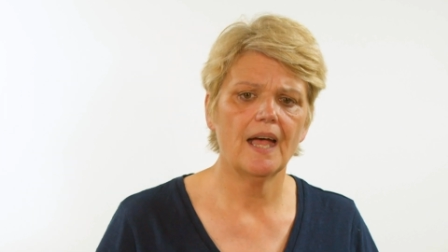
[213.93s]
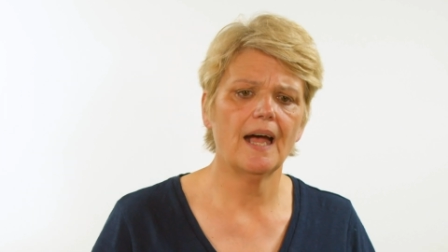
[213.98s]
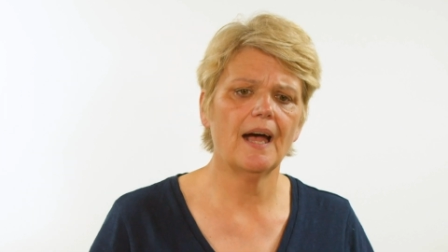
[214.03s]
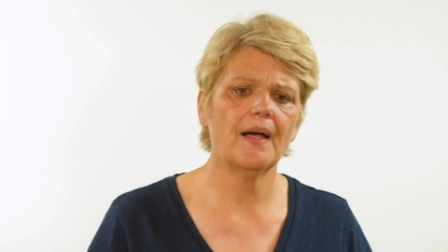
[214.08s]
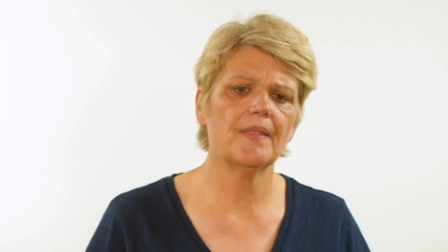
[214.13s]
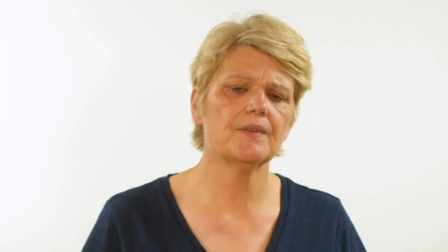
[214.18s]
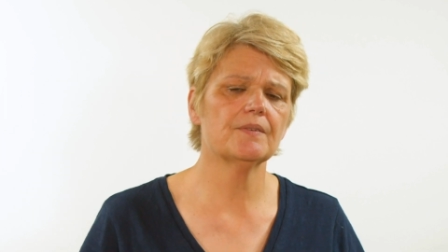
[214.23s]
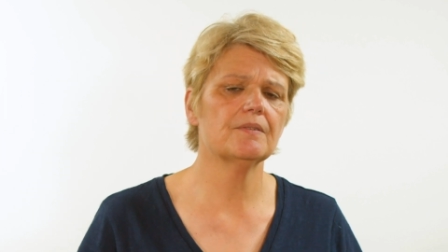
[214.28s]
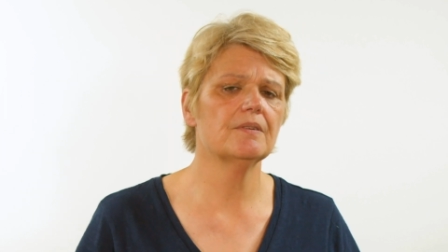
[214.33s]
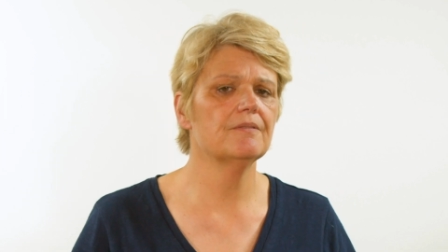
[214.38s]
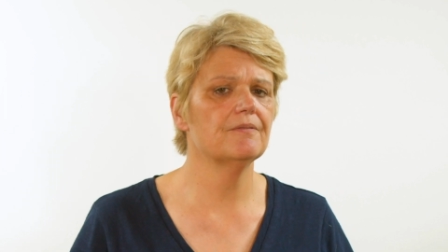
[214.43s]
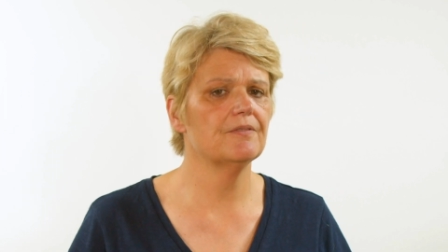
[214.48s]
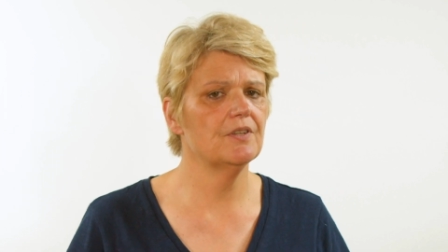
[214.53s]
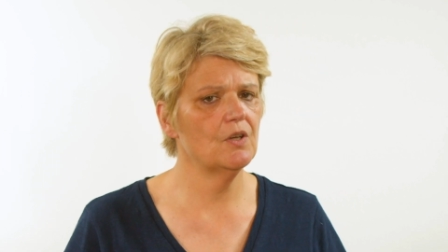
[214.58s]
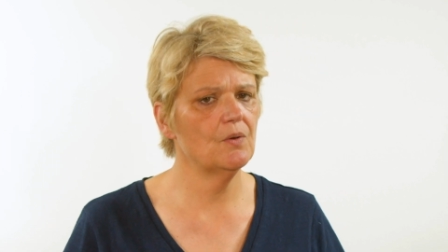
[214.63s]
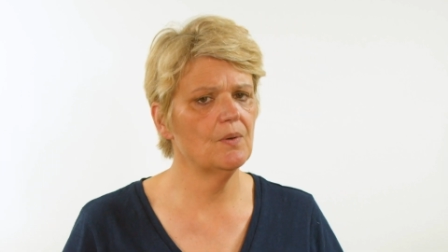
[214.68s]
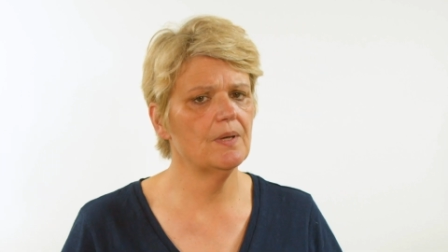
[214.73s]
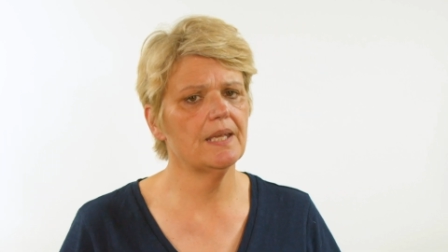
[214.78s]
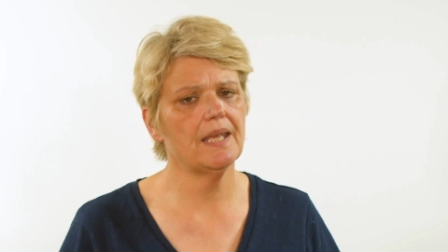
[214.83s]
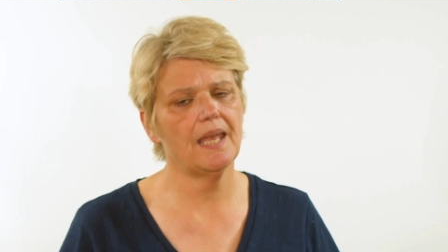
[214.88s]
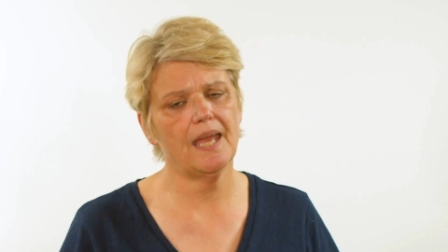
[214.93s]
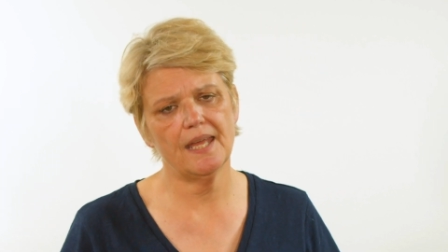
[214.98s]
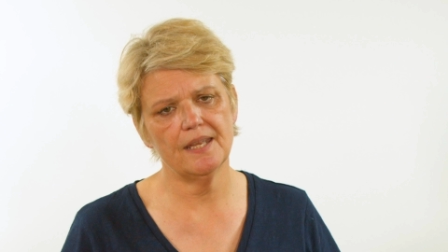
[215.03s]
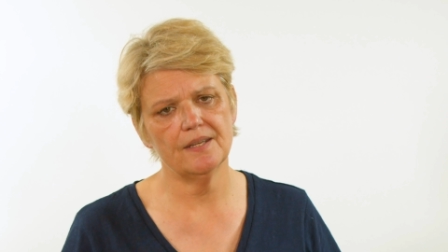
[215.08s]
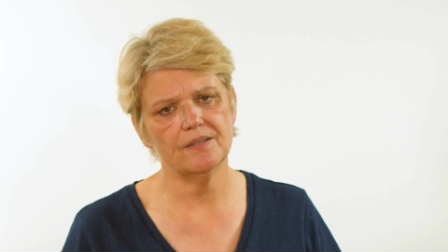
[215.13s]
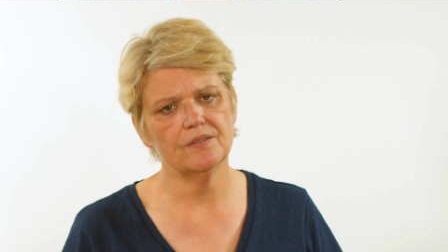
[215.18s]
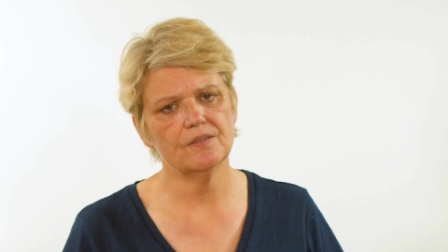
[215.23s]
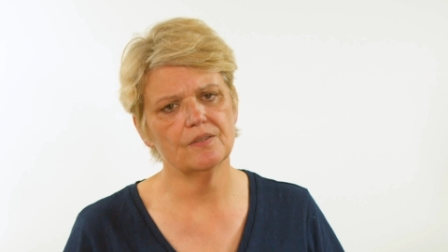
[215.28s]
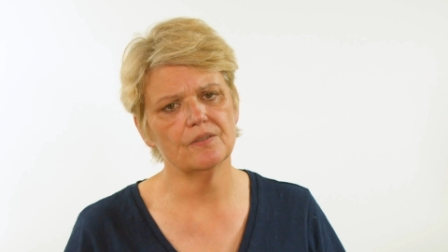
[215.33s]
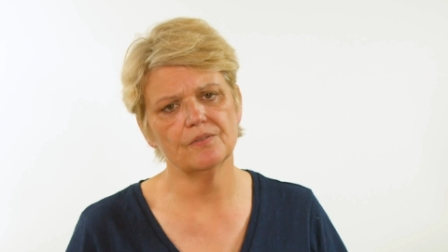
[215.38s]
at the reviewing
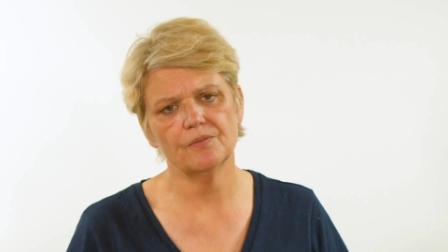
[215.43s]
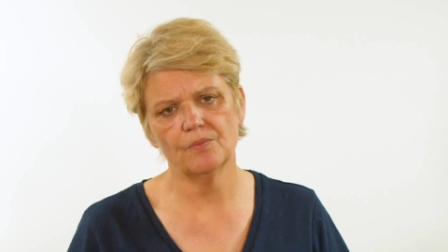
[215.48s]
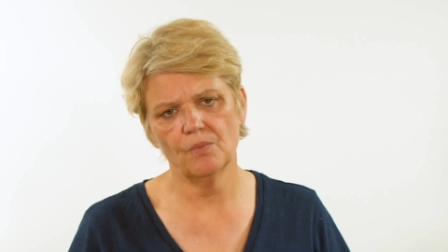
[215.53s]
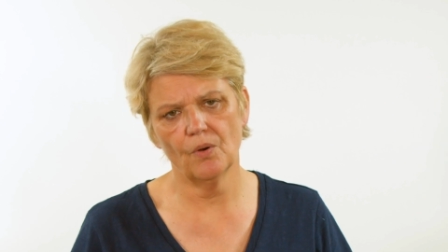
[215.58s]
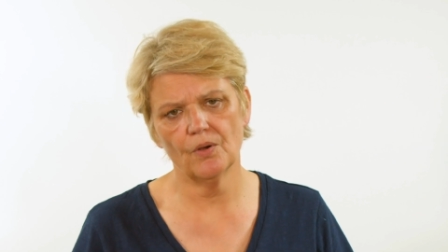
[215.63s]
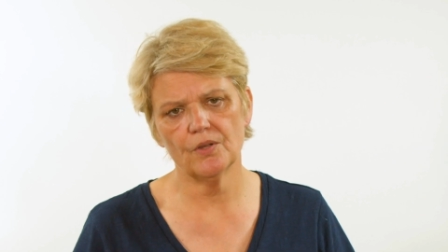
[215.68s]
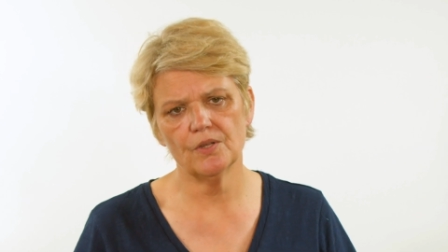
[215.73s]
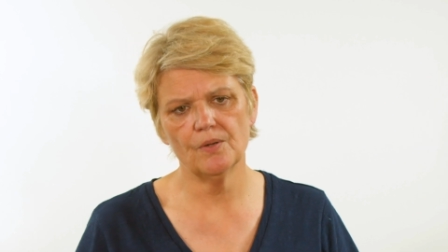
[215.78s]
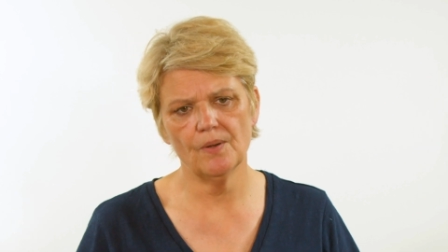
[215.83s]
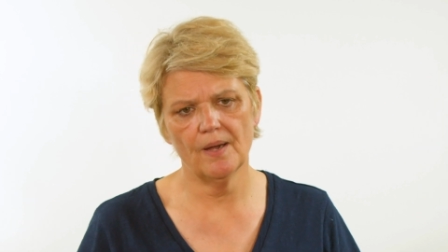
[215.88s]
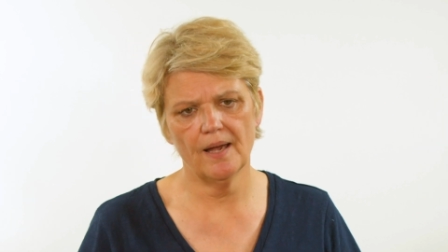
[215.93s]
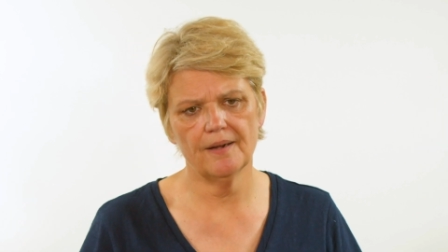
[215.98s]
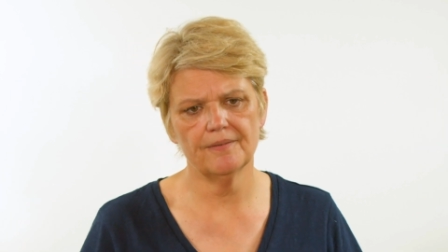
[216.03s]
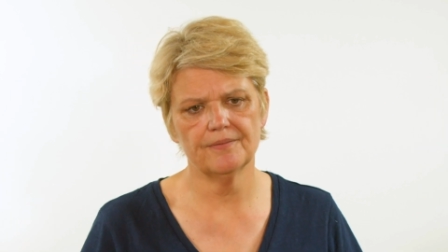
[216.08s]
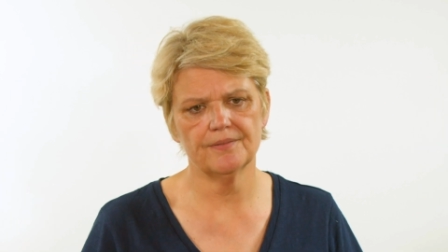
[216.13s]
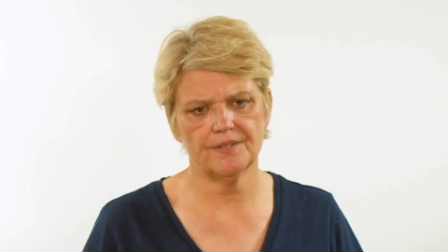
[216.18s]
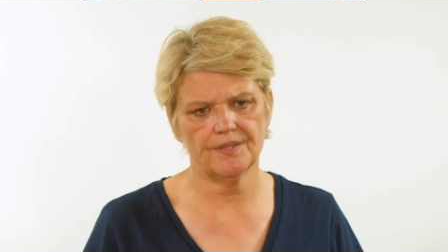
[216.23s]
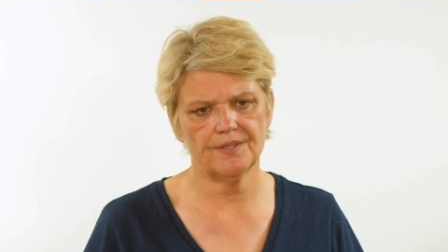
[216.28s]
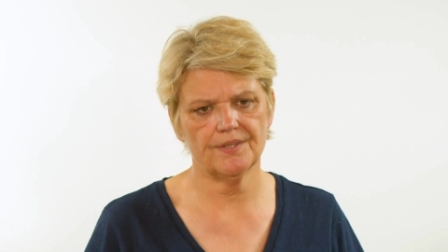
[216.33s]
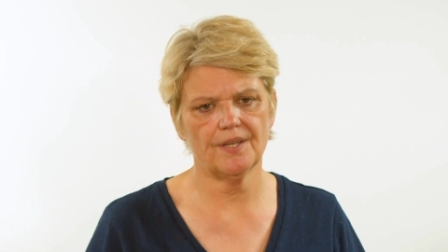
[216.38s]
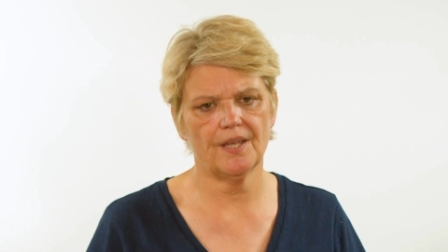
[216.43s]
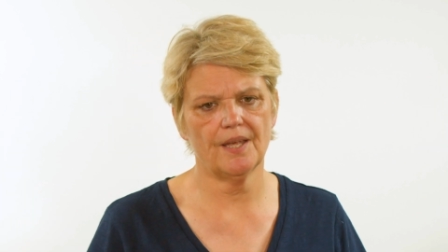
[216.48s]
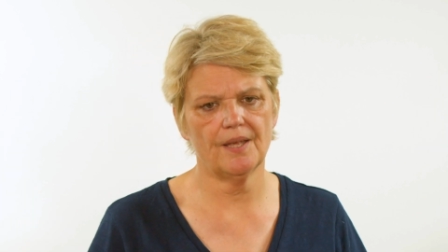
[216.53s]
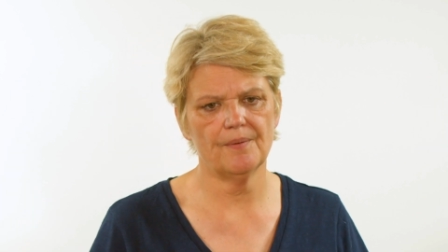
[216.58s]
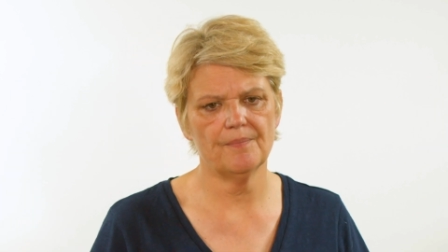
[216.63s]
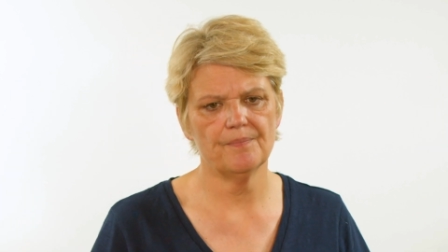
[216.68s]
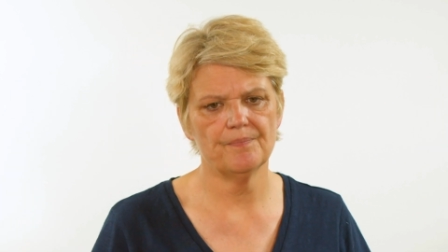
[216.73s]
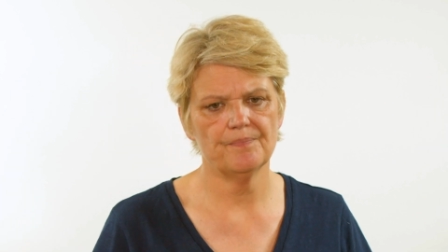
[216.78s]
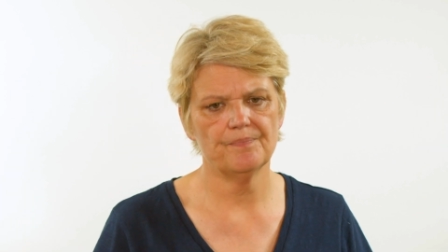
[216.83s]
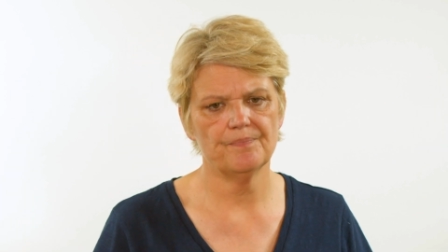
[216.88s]
end of what you have to say.